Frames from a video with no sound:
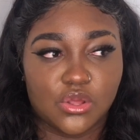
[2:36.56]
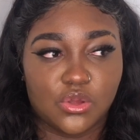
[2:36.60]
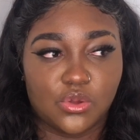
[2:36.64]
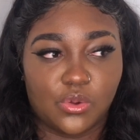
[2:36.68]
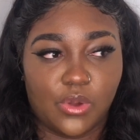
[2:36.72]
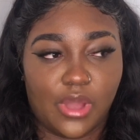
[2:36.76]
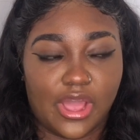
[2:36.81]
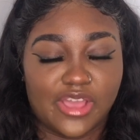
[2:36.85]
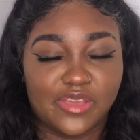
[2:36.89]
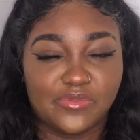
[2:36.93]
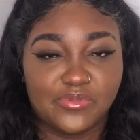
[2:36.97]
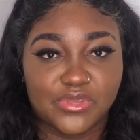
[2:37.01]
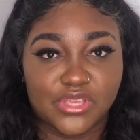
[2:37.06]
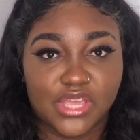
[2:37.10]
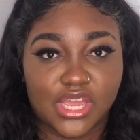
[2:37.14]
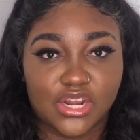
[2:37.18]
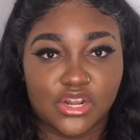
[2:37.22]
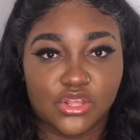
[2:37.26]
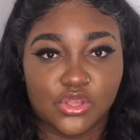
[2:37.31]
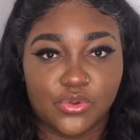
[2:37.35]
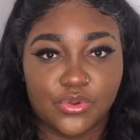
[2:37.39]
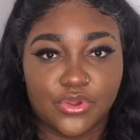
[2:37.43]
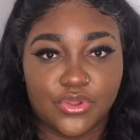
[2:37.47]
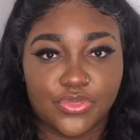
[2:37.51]
I've been kind of
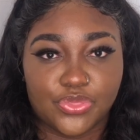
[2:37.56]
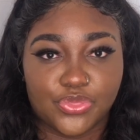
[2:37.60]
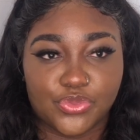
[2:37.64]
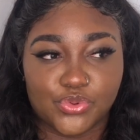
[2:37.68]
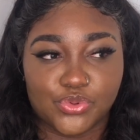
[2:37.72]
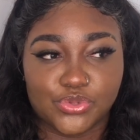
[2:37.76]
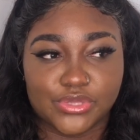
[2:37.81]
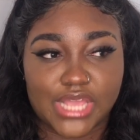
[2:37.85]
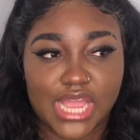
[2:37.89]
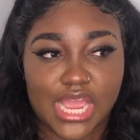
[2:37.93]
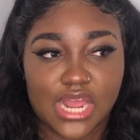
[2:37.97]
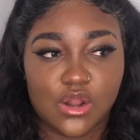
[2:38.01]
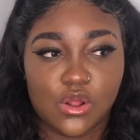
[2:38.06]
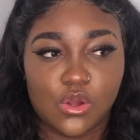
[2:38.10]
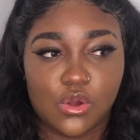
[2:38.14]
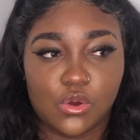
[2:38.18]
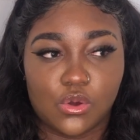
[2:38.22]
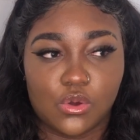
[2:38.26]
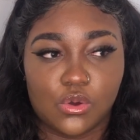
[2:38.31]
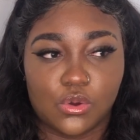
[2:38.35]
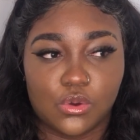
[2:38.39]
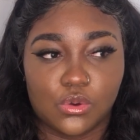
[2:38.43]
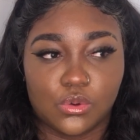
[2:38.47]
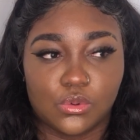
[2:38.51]
going through that
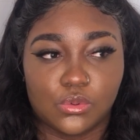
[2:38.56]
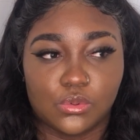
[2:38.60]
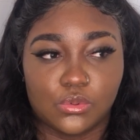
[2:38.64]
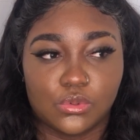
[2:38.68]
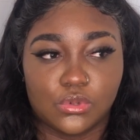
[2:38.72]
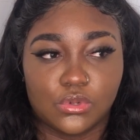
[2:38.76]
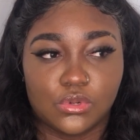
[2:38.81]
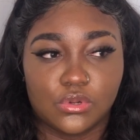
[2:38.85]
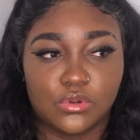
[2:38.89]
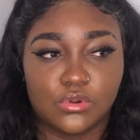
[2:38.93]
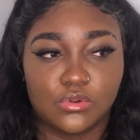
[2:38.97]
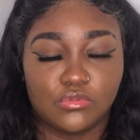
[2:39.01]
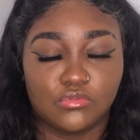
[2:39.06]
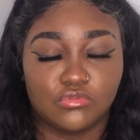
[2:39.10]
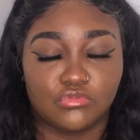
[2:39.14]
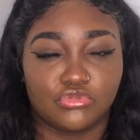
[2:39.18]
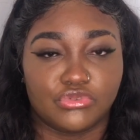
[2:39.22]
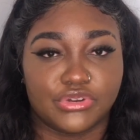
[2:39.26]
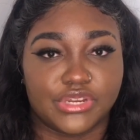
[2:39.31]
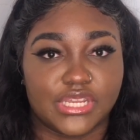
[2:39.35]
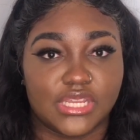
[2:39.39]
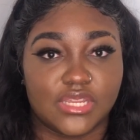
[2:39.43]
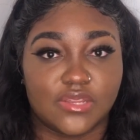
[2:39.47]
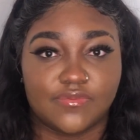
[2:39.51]
whole
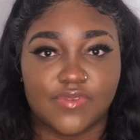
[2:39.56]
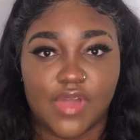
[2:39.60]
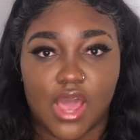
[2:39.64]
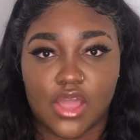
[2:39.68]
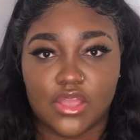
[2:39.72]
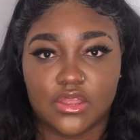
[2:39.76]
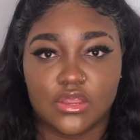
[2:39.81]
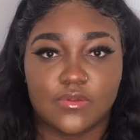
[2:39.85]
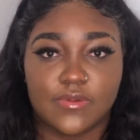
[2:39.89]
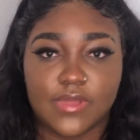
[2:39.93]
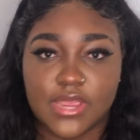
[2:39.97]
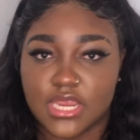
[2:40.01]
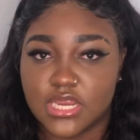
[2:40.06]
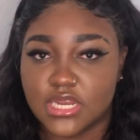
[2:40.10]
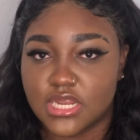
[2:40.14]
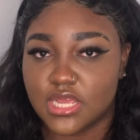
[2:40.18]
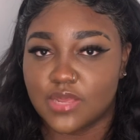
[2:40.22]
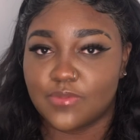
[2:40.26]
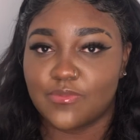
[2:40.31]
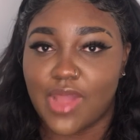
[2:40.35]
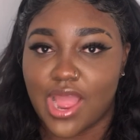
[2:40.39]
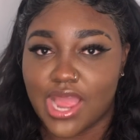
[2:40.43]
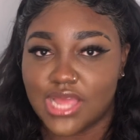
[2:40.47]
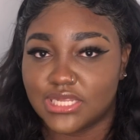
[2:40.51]
reevaluating
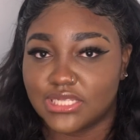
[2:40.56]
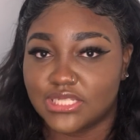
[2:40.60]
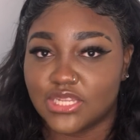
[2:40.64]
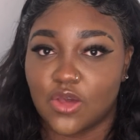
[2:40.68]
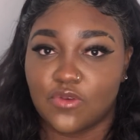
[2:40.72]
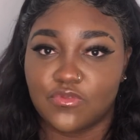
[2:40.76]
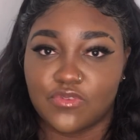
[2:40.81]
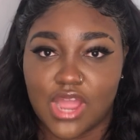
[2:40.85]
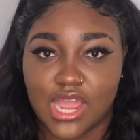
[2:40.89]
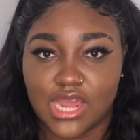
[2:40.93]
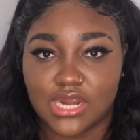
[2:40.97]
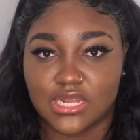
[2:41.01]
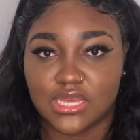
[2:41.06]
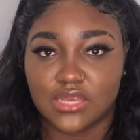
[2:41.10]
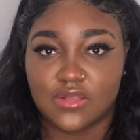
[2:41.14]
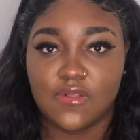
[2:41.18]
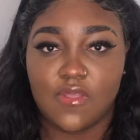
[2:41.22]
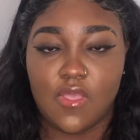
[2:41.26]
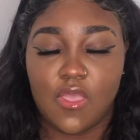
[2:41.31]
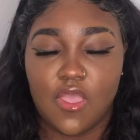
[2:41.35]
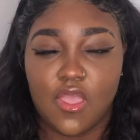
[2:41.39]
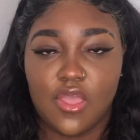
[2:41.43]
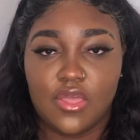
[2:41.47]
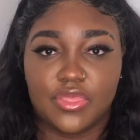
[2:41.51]
myself kind of
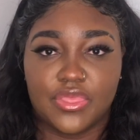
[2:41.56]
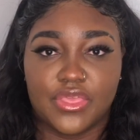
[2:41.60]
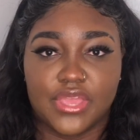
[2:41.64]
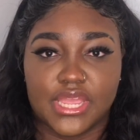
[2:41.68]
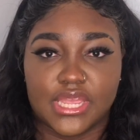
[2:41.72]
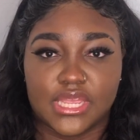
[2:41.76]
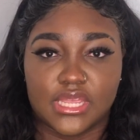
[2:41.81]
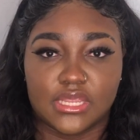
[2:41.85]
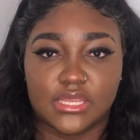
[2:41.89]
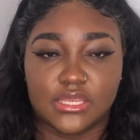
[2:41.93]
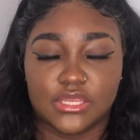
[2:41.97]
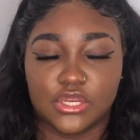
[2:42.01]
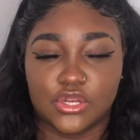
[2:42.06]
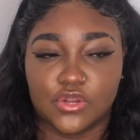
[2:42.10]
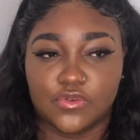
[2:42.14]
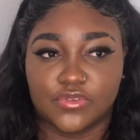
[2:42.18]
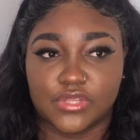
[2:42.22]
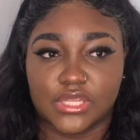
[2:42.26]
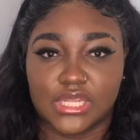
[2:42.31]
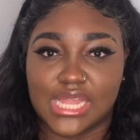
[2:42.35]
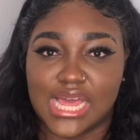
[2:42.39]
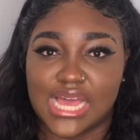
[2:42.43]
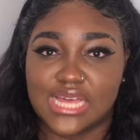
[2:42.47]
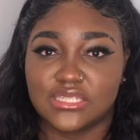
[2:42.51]
thing, for the
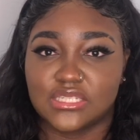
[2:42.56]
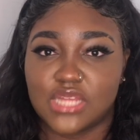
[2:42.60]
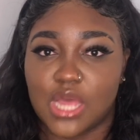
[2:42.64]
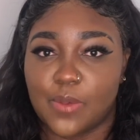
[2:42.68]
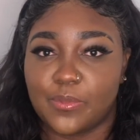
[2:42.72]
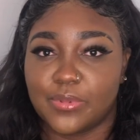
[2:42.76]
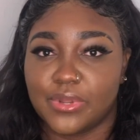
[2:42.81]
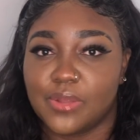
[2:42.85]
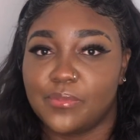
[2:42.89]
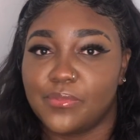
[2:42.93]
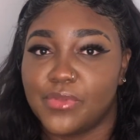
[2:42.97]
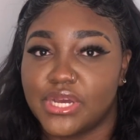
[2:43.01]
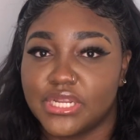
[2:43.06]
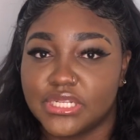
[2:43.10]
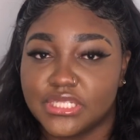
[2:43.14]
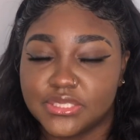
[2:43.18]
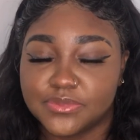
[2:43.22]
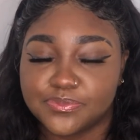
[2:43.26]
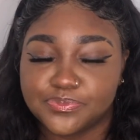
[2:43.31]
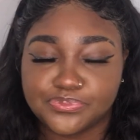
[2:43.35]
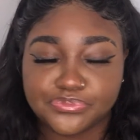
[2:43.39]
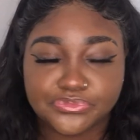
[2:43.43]
last couple of months.